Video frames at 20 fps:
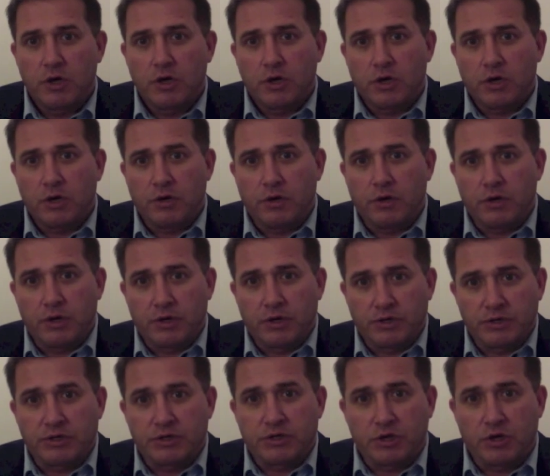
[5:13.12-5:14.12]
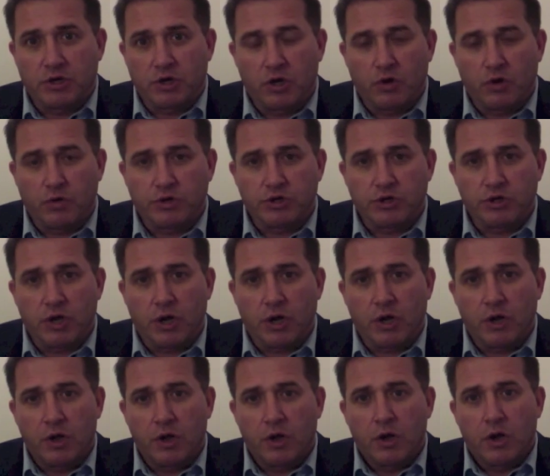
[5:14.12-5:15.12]
in the existing
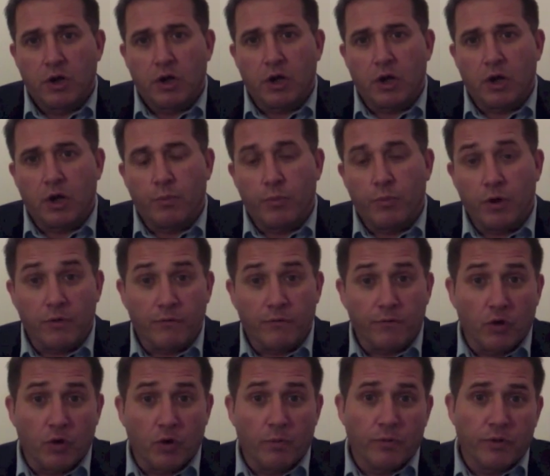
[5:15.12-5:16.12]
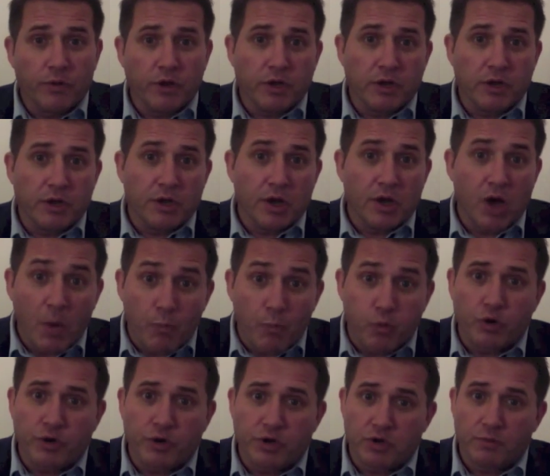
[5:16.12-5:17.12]
culture, uh, but from the
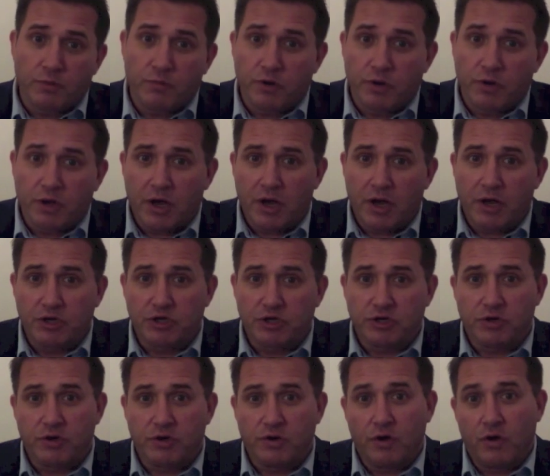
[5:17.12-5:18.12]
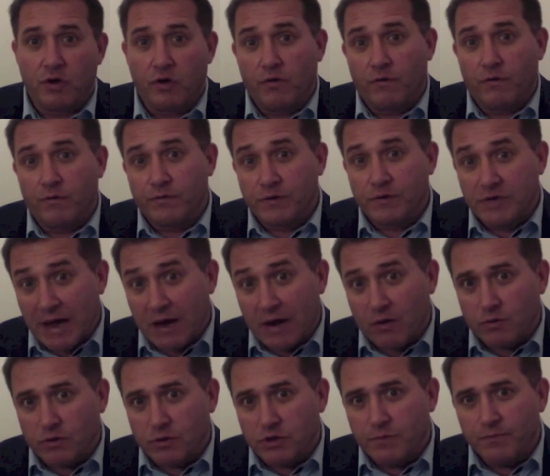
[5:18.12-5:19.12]
upward communication of
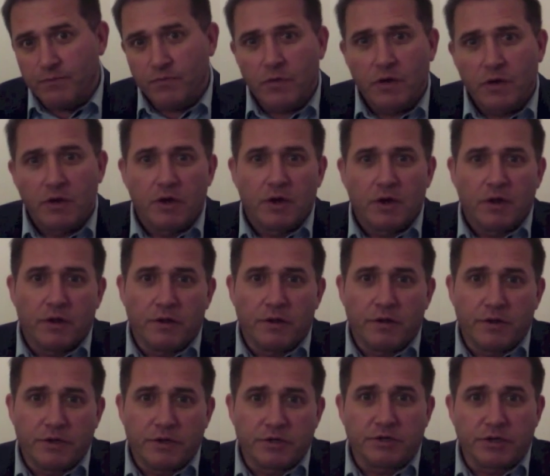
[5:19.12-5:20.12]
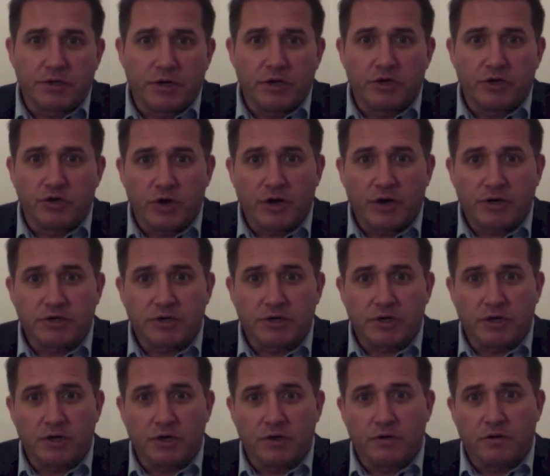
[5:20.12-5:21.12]
doubt. This is an
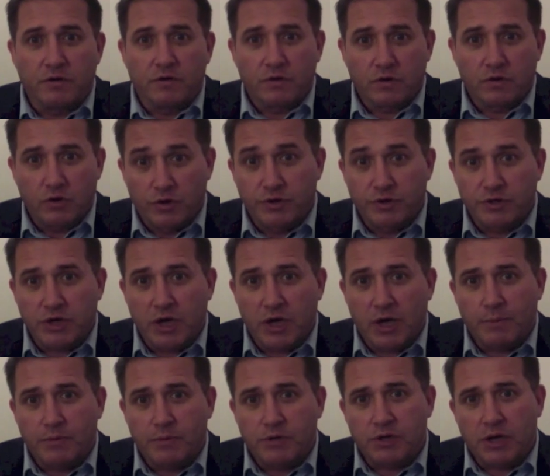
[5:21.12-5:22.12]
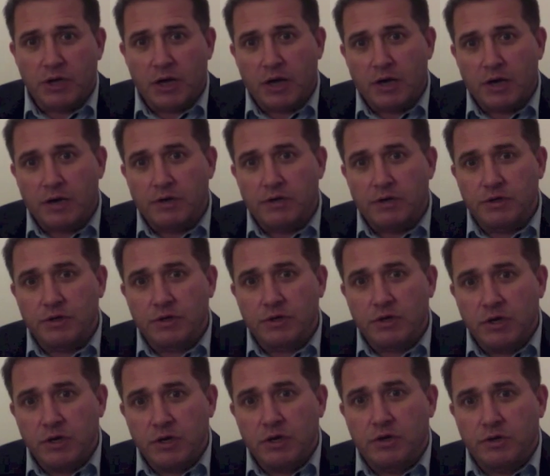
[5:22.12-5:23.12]
interesting concept, and
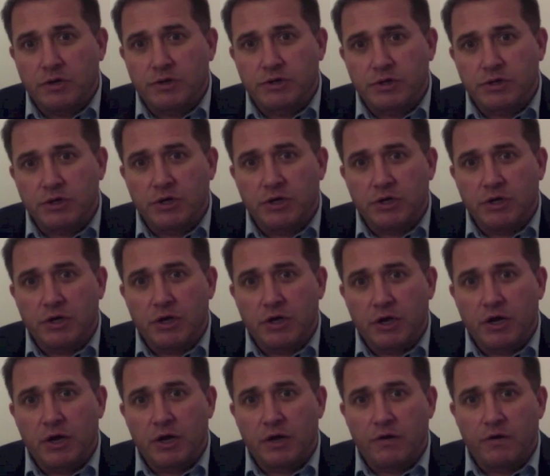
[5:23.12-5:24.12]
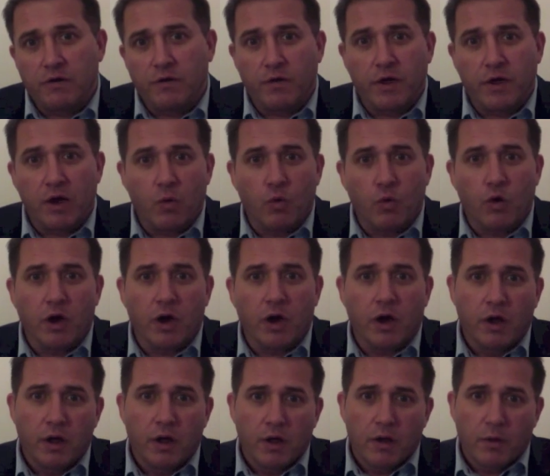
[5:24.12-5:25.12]
he could see clearly that there
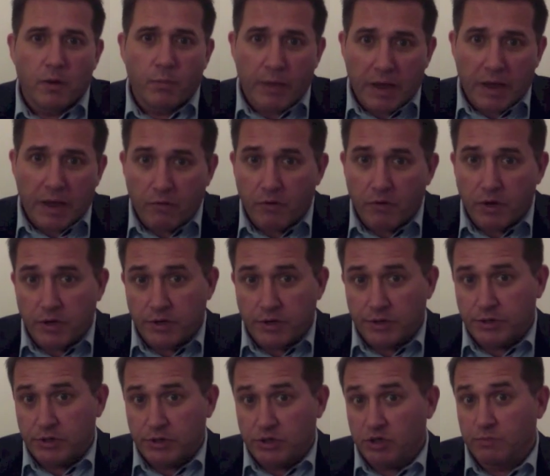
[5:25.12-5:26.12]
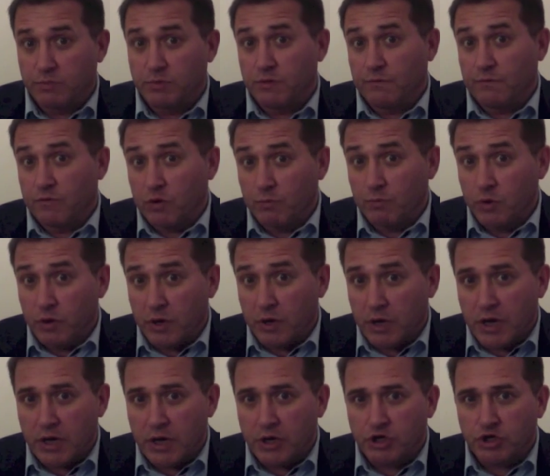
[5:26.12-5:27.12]
were barriers in terms of
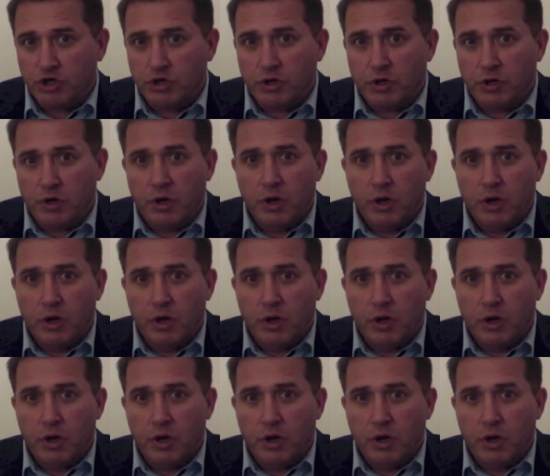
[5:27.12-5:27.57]
communication